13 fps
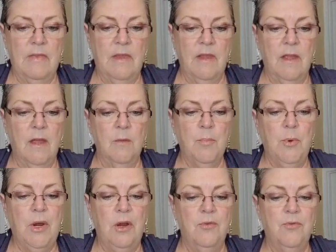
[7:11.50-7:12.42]
A
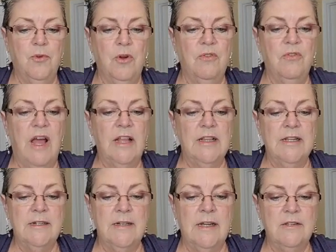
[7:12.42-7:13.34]
prayer for a
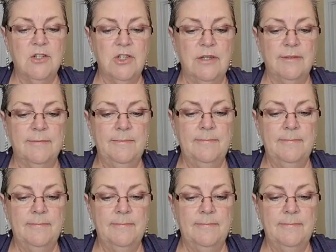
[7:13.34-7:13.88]
violent nation.